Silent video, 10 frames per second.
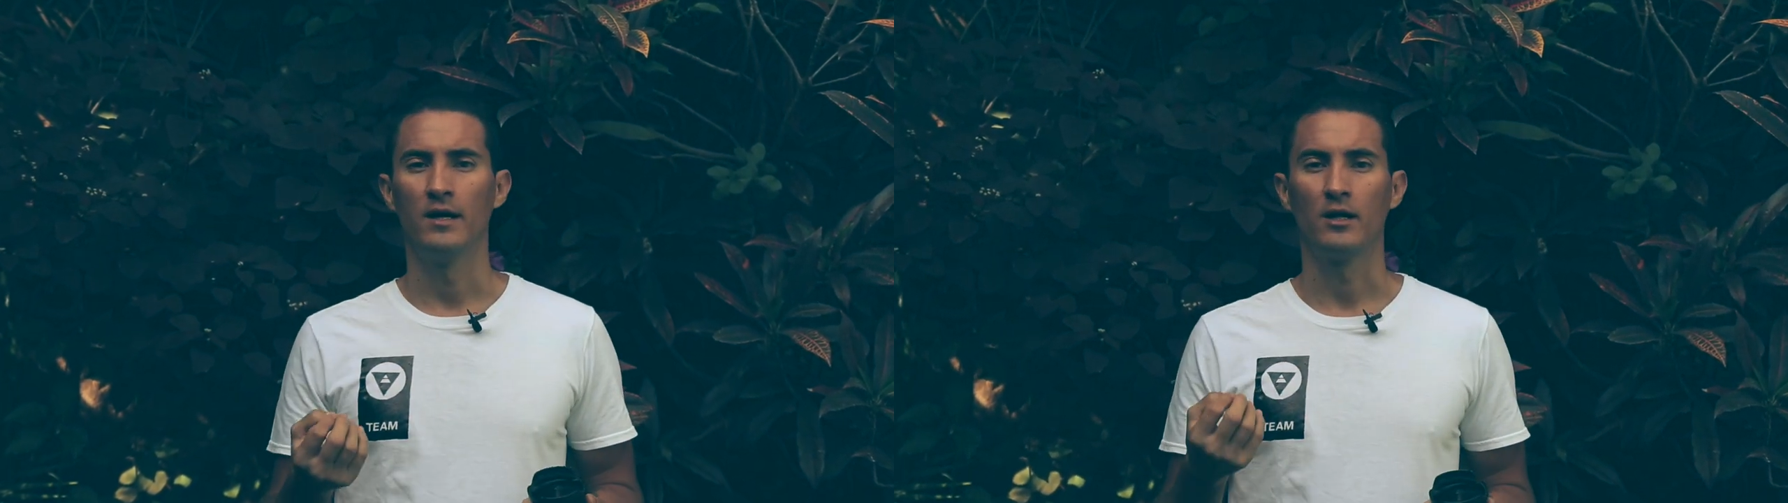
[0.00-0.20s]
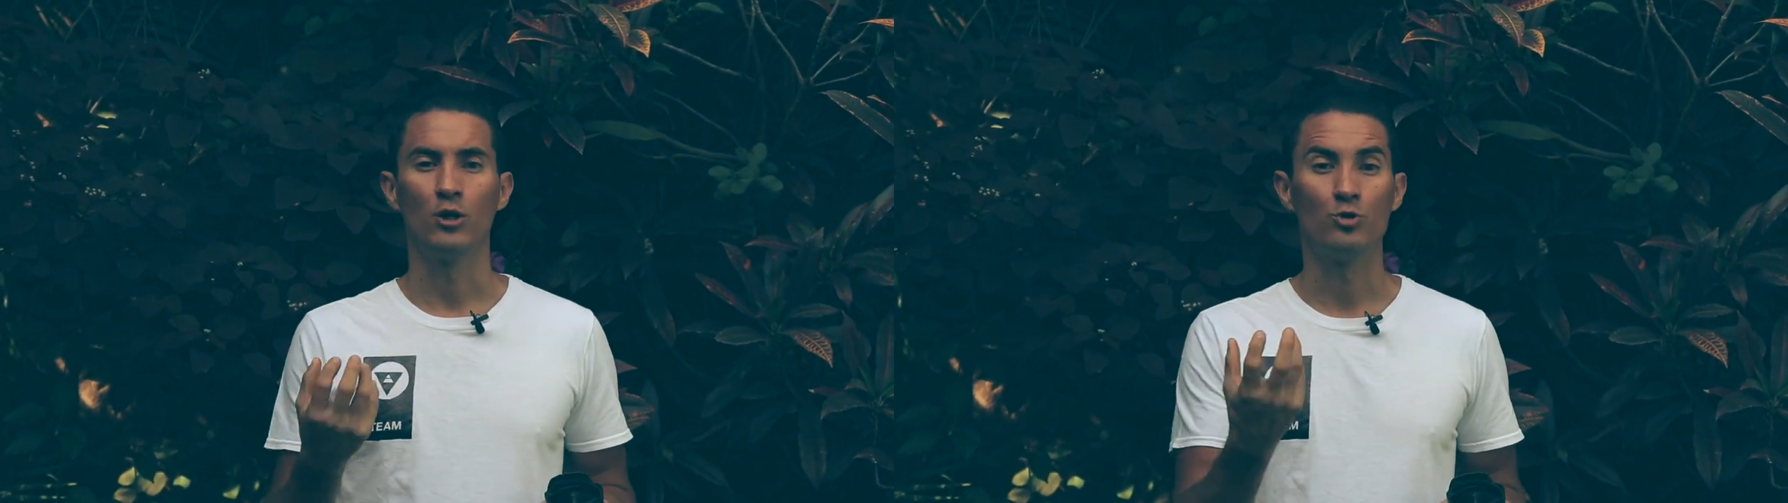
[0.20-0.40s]

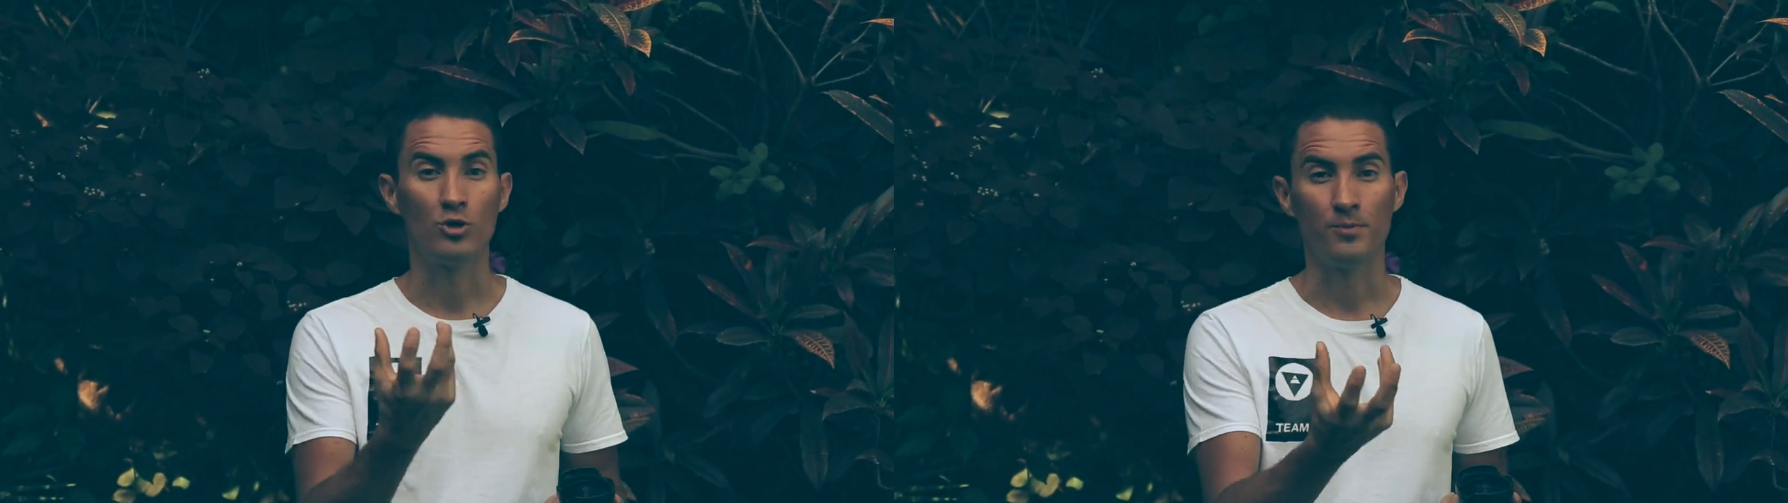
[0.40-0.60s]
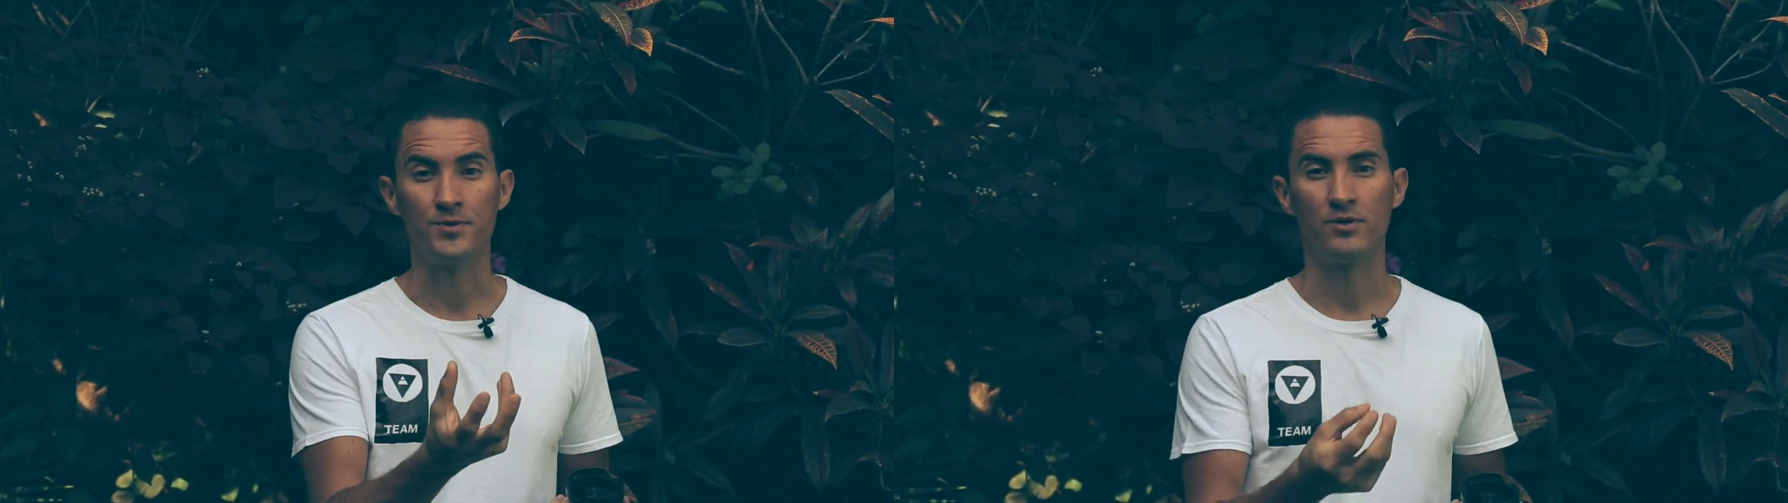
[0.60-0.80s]

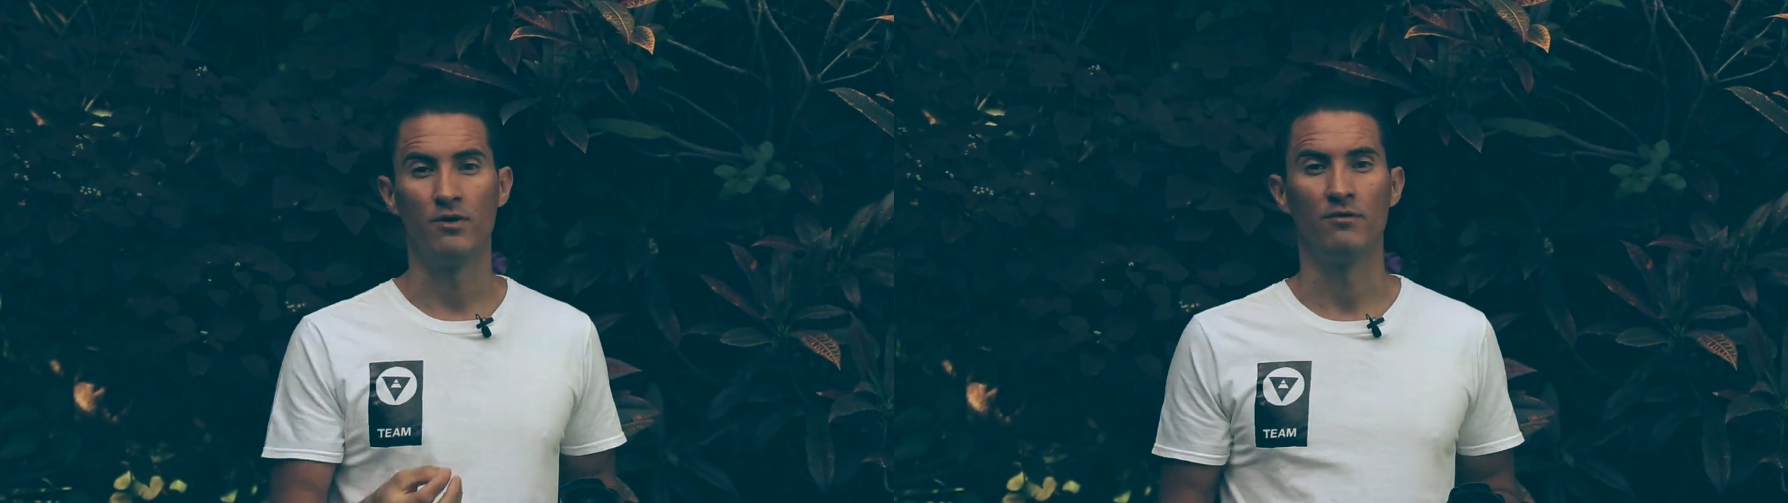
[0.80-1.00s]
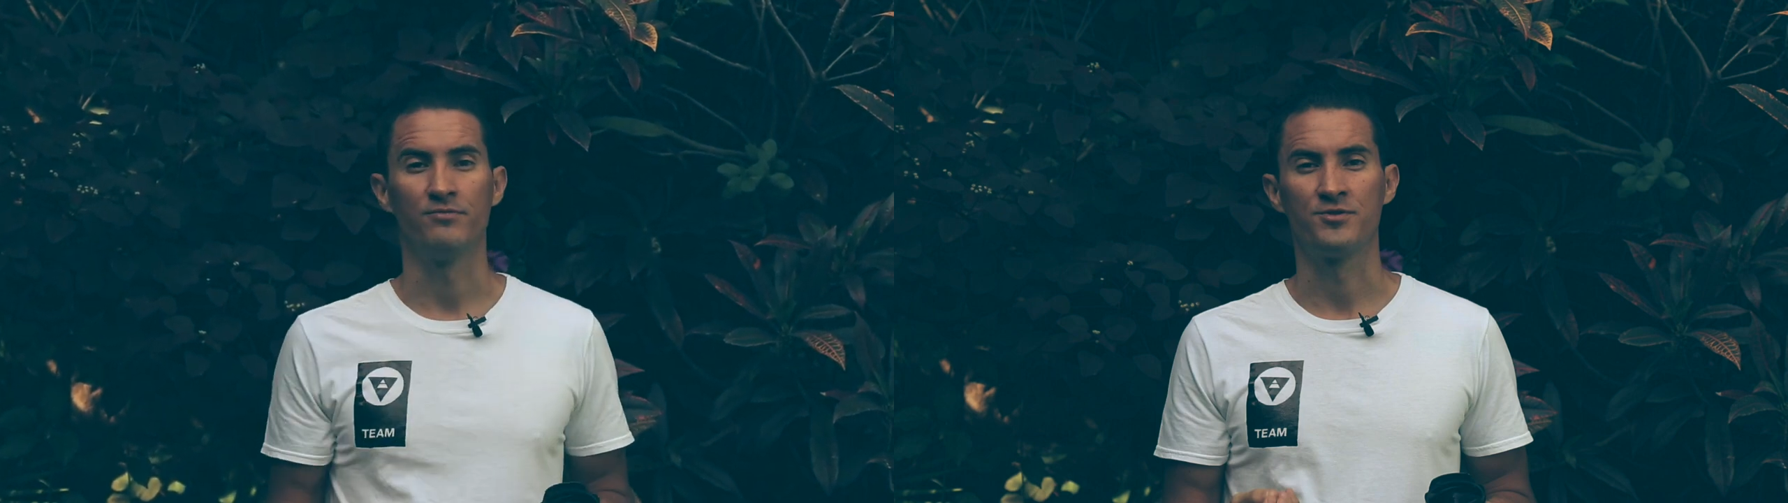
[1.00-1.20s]
close-ups
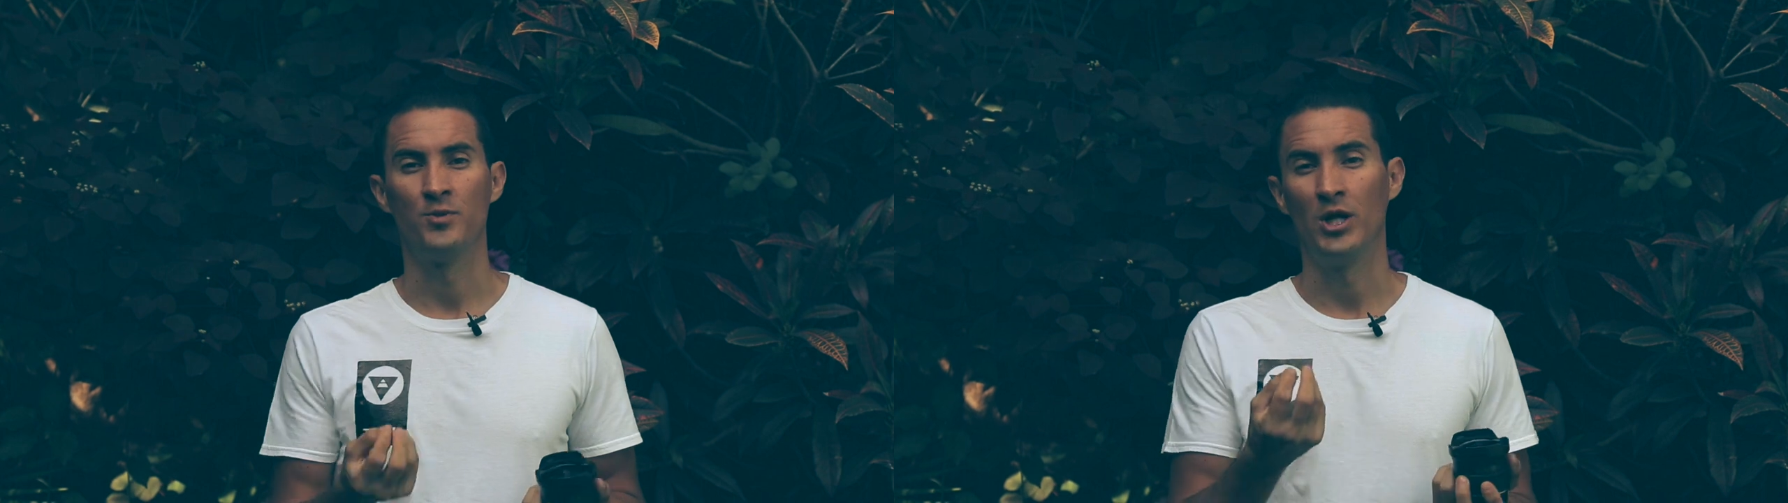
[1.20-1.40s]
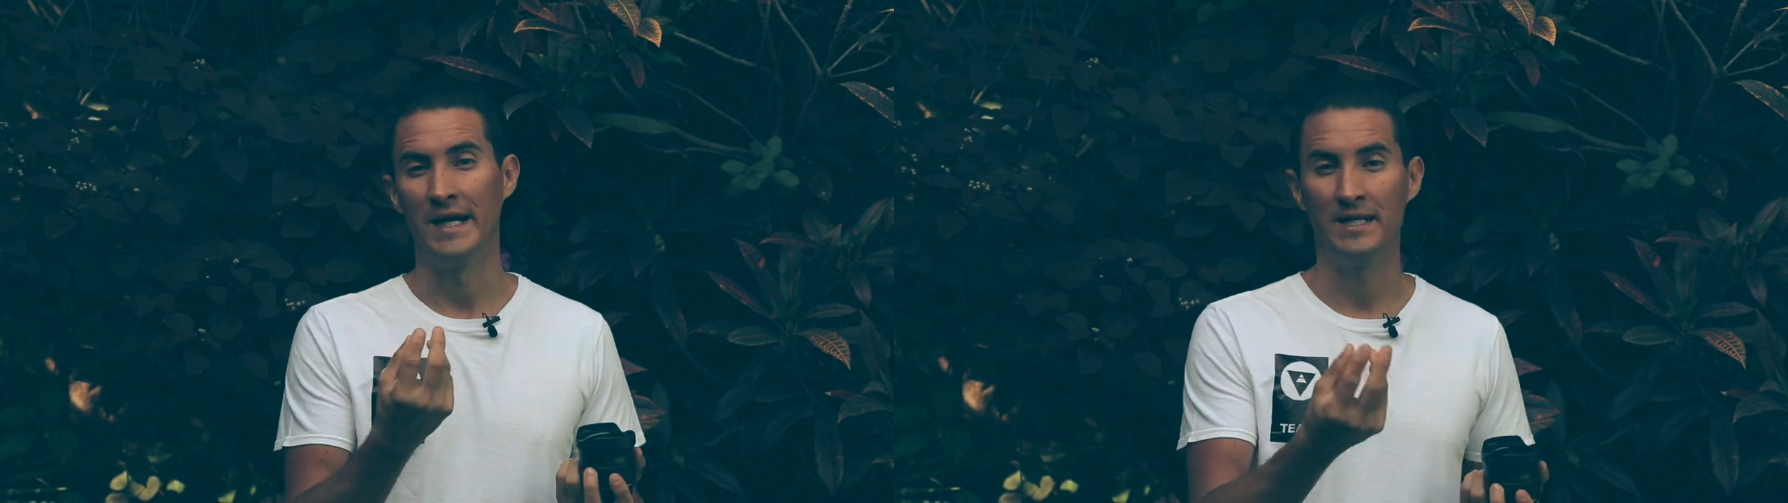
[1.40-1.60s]
of
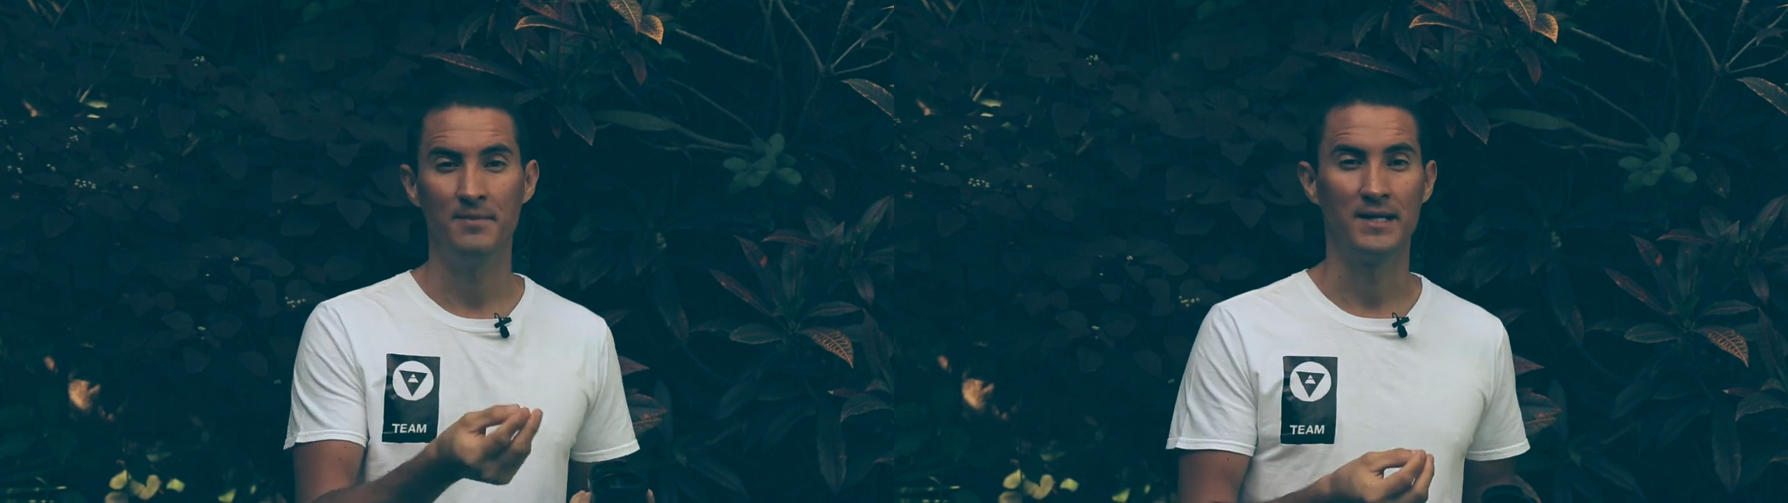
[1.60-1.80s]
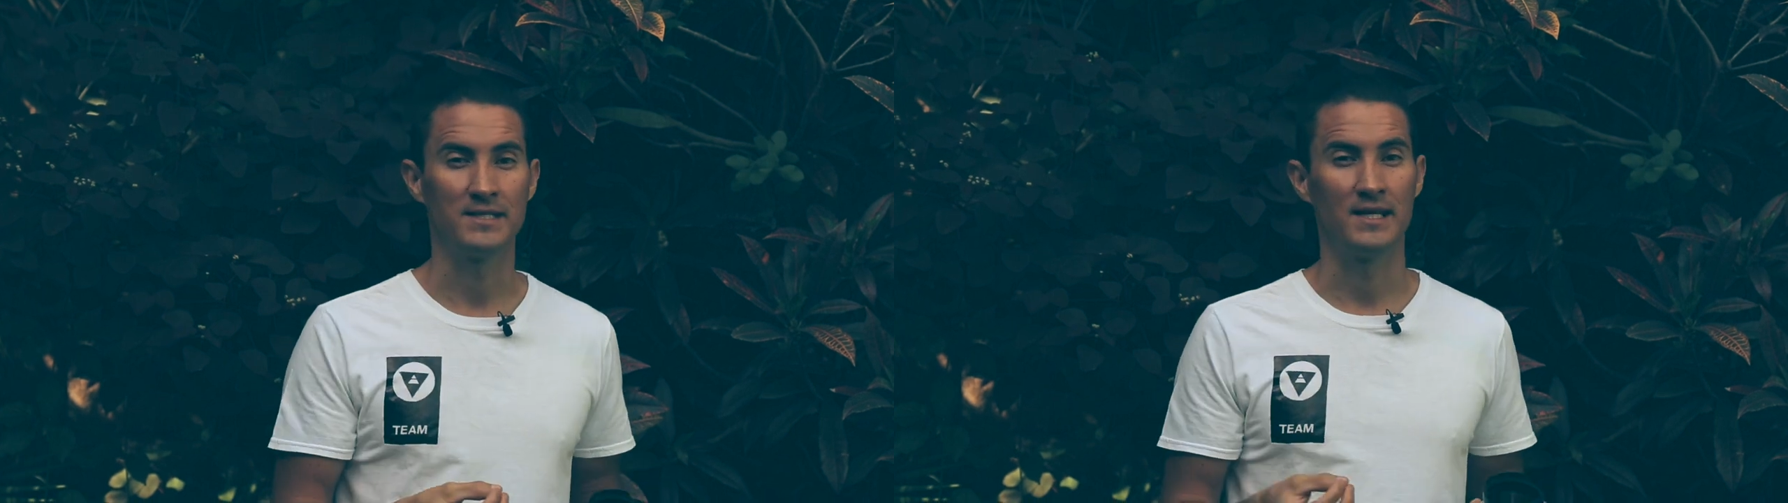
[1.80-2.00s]
small
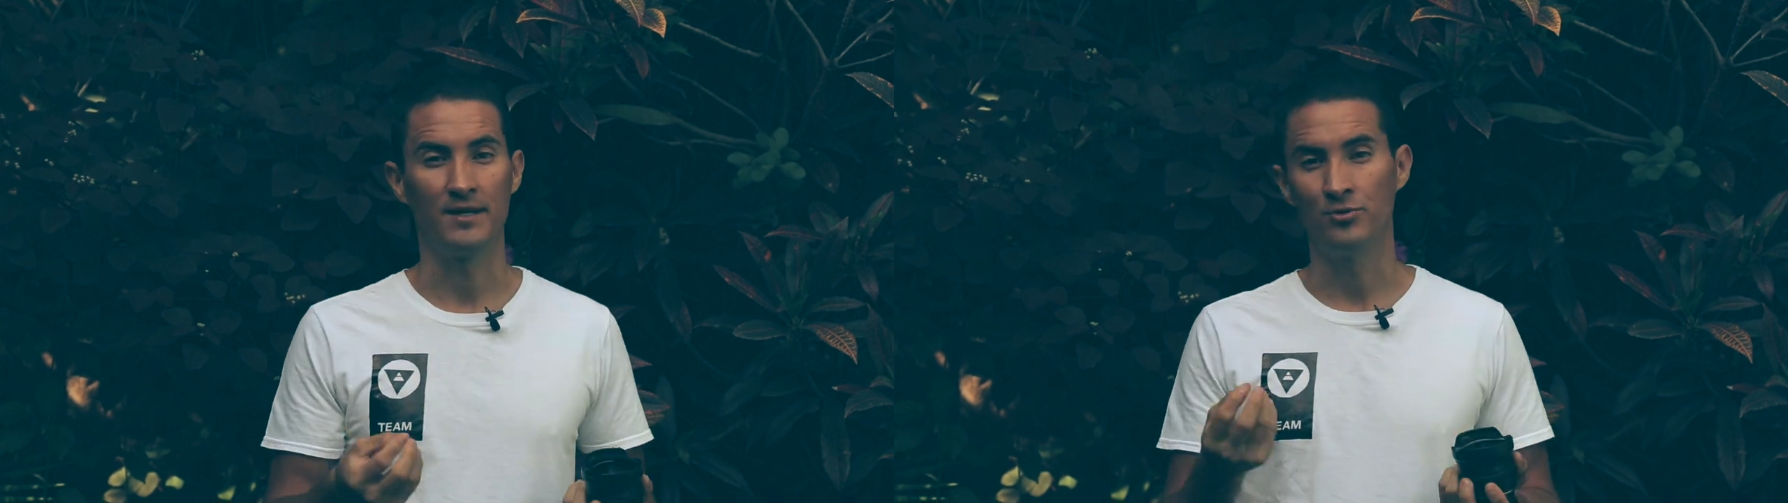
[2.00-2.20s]
animals like